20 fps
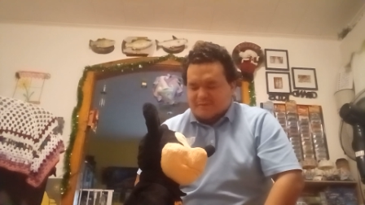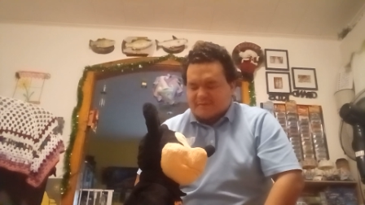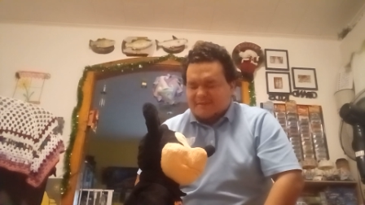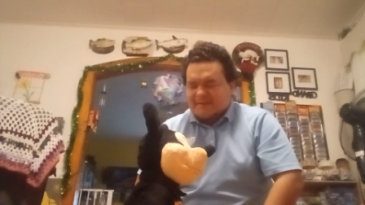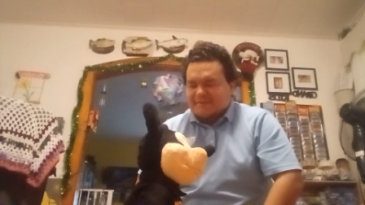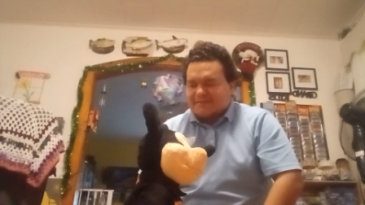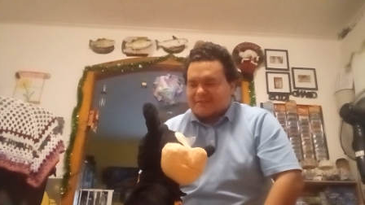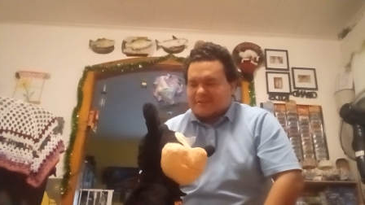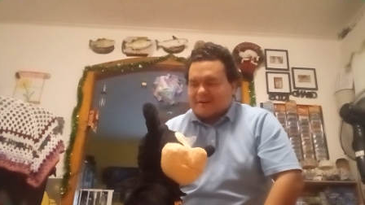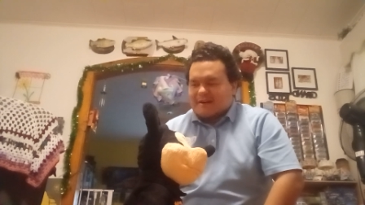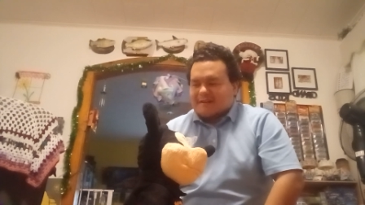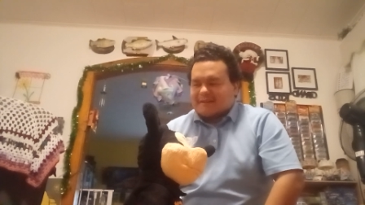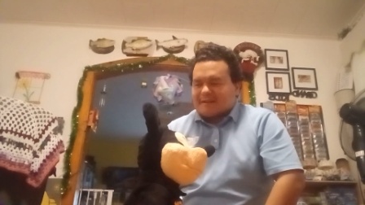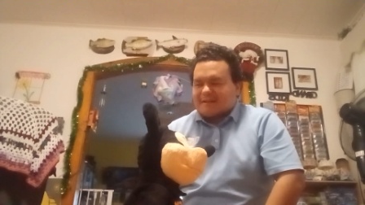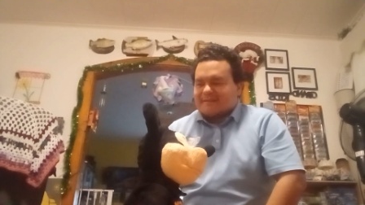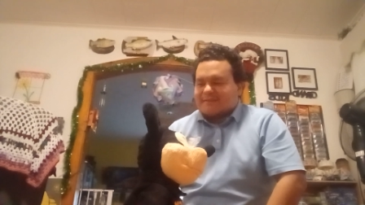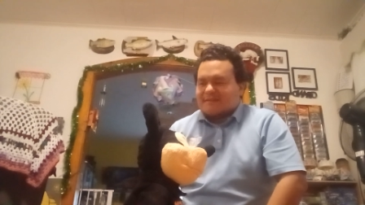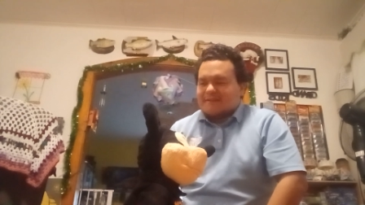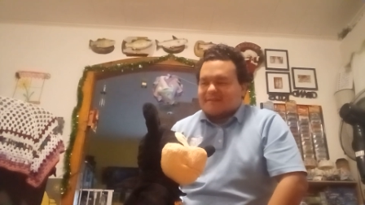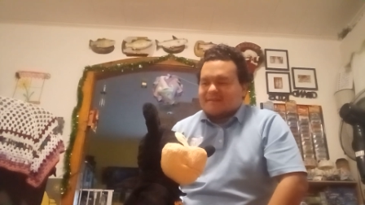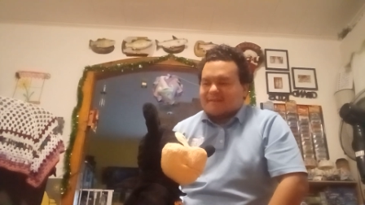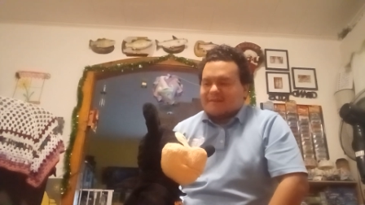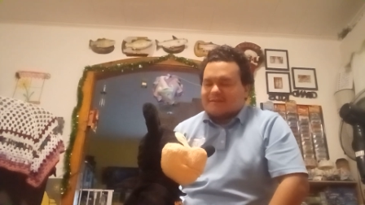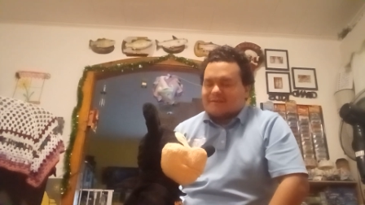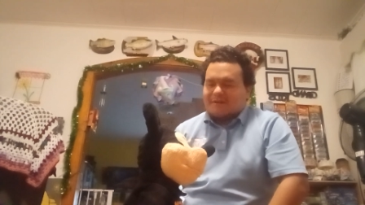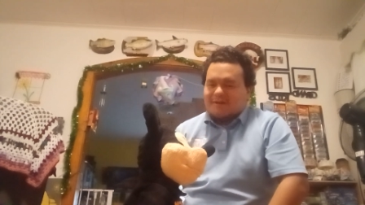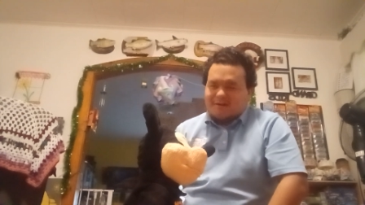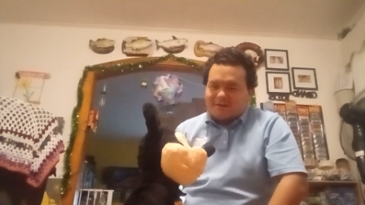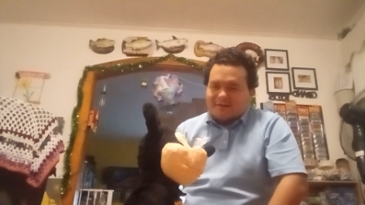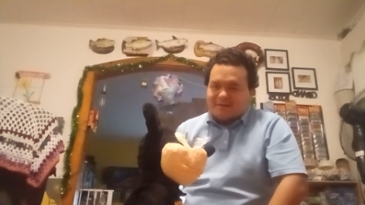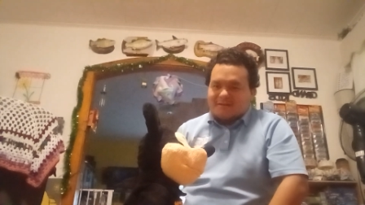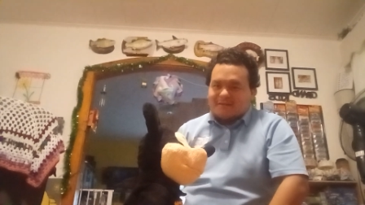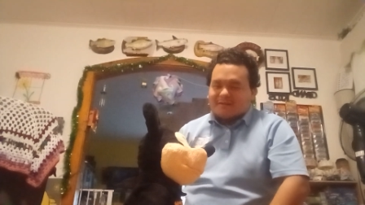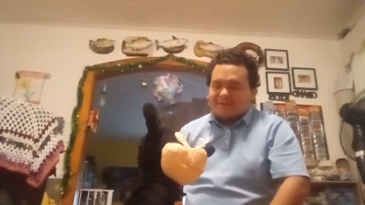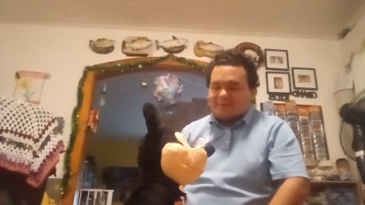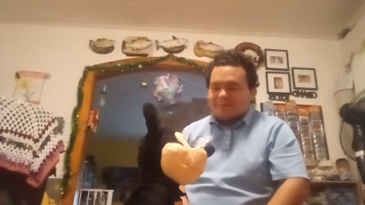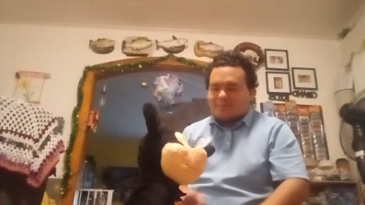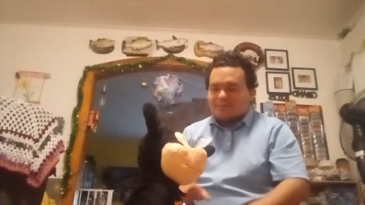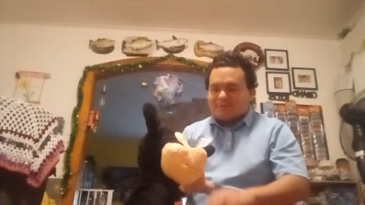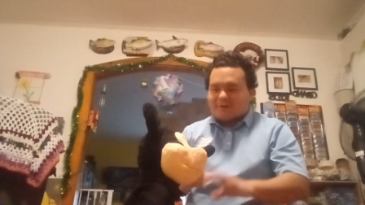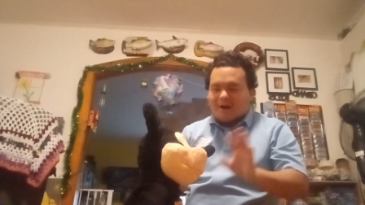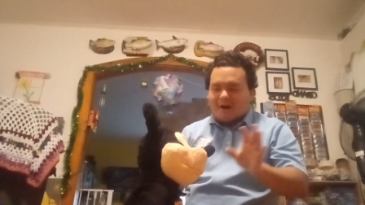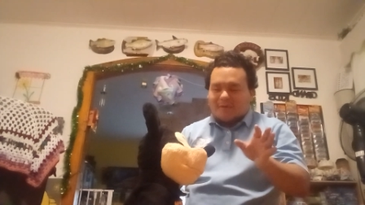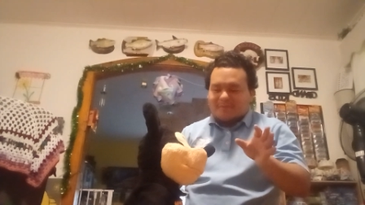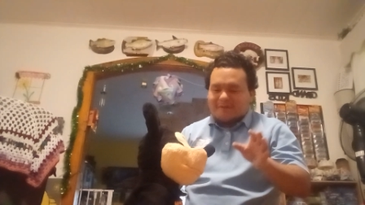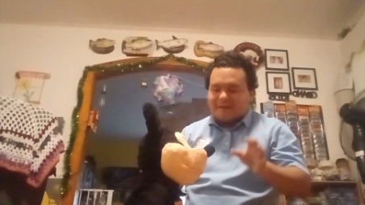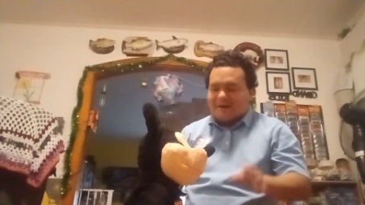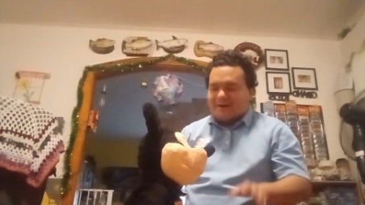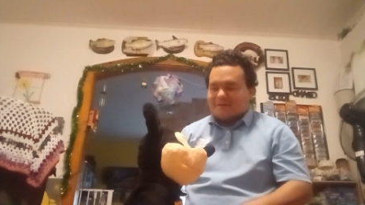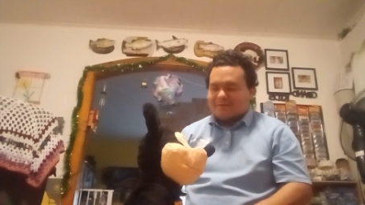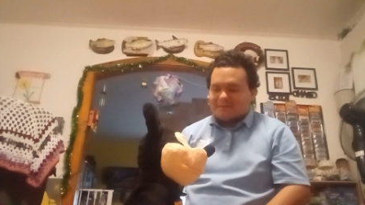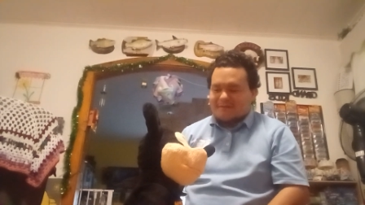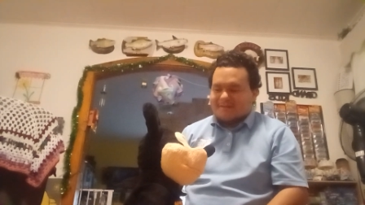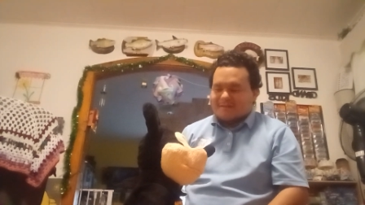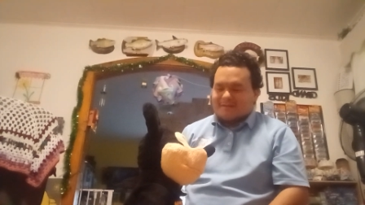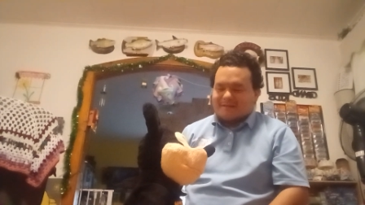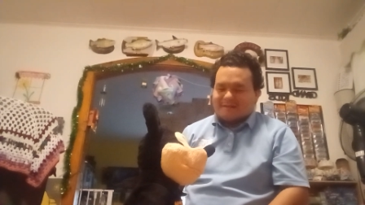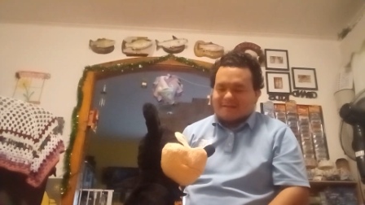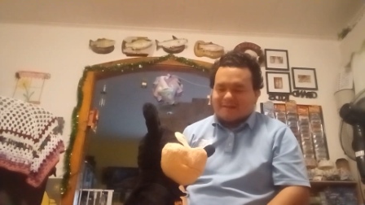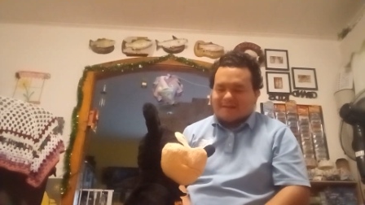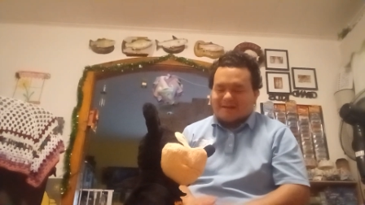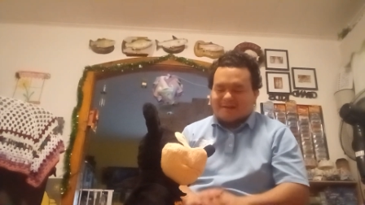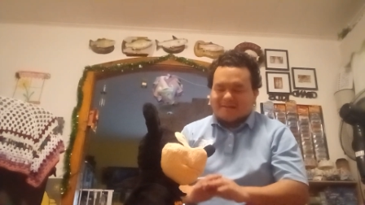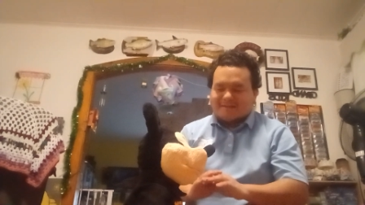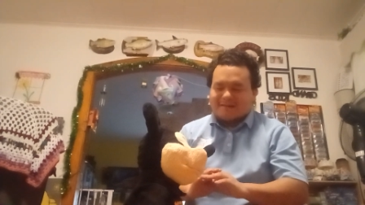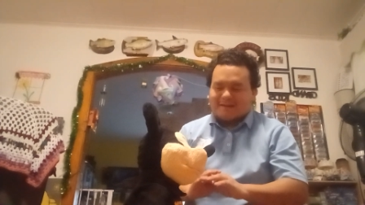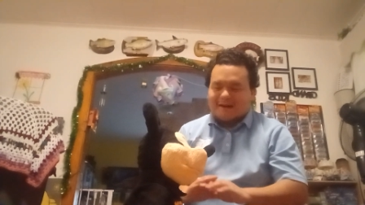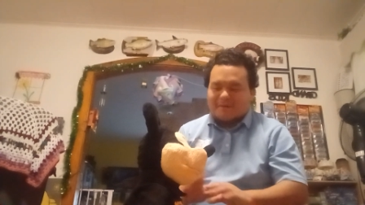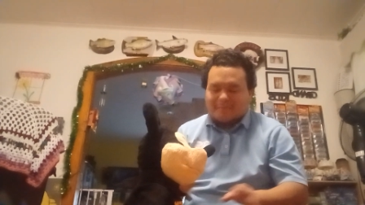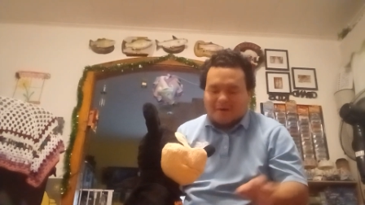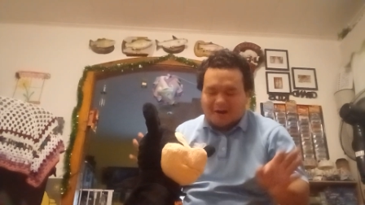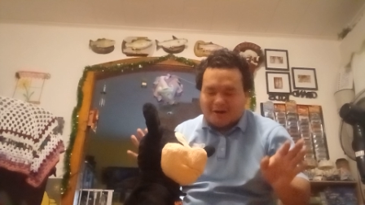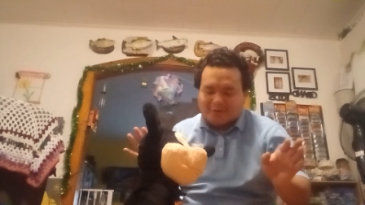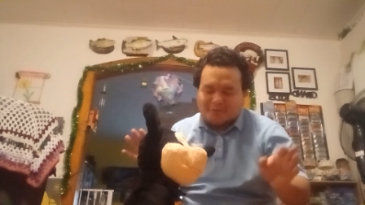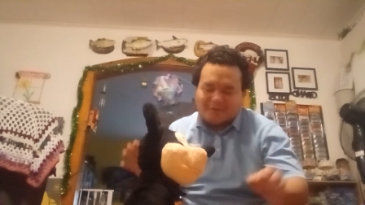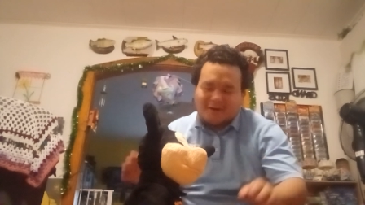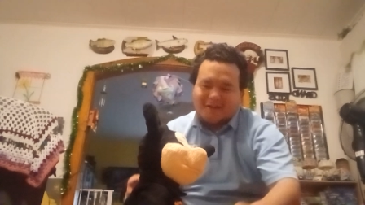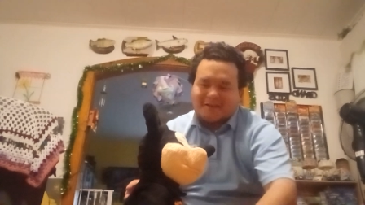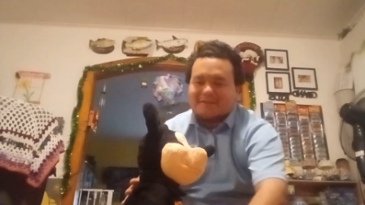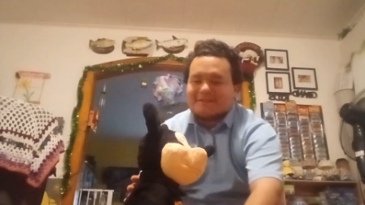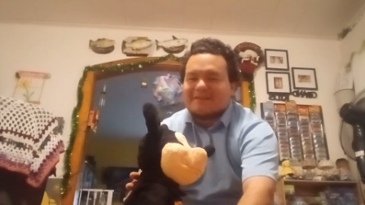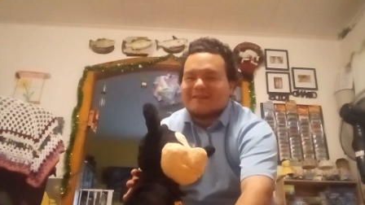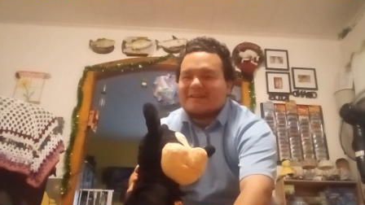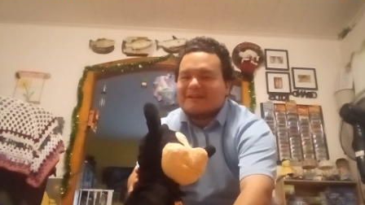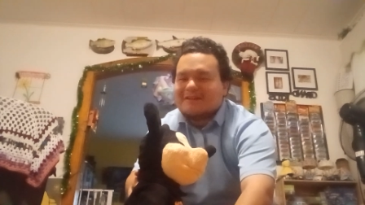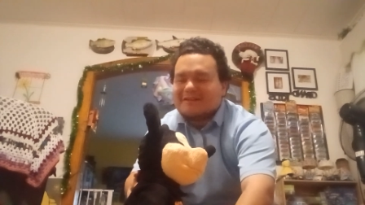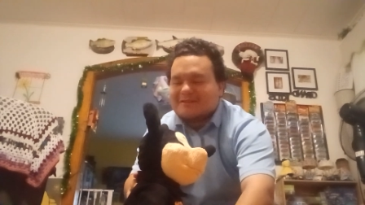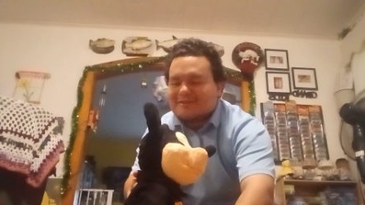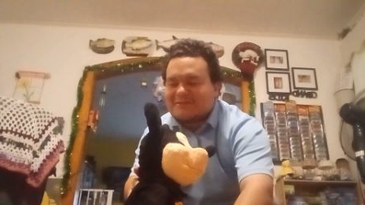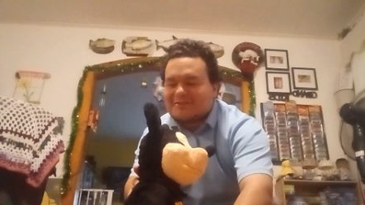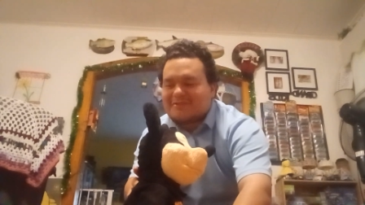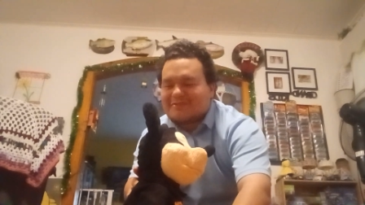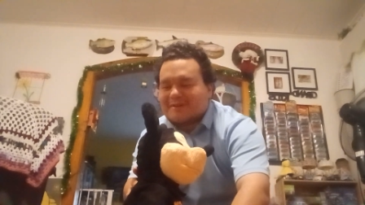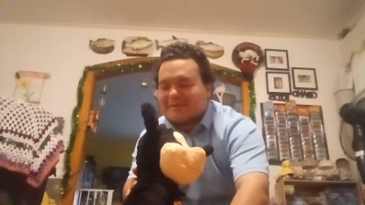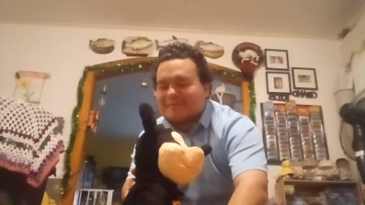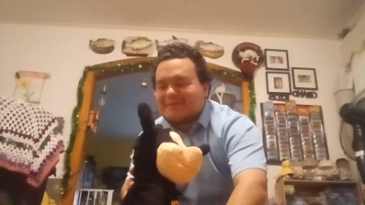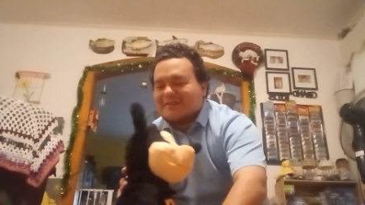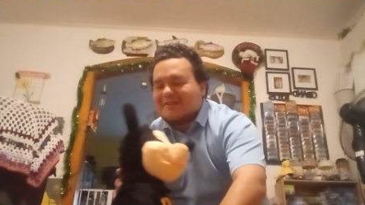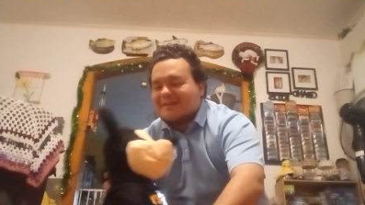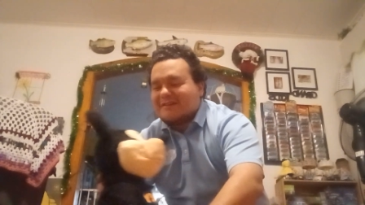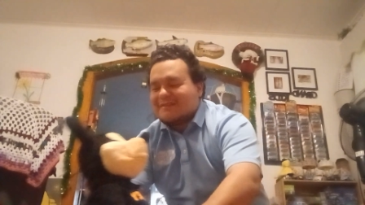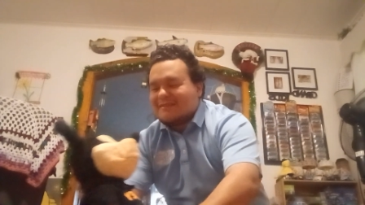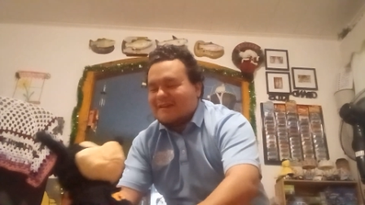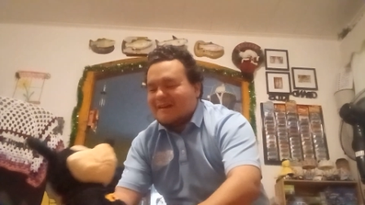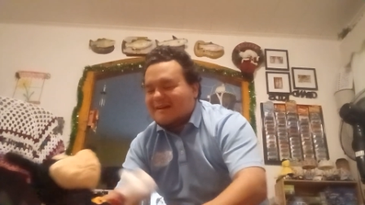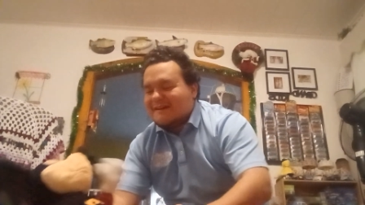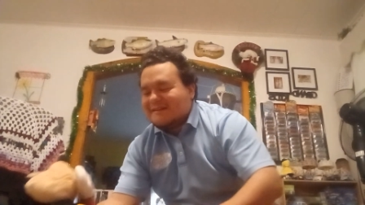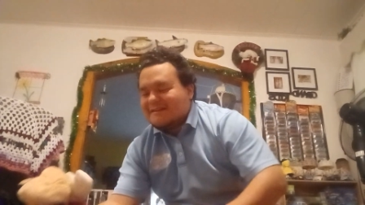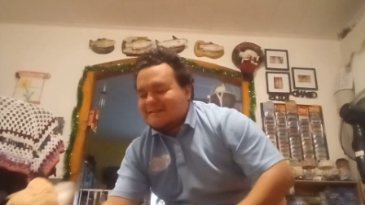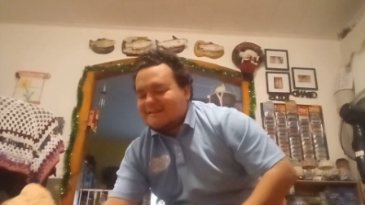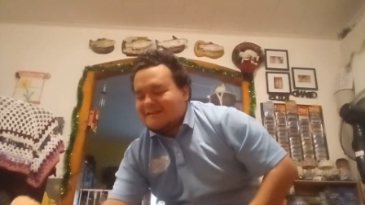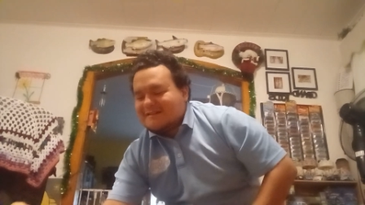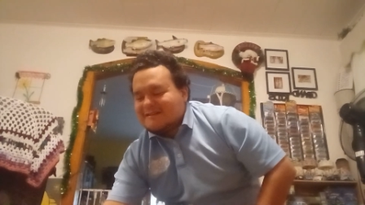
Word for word: he's just drunk he says, oh, calm down. I'm all right. Or something like that.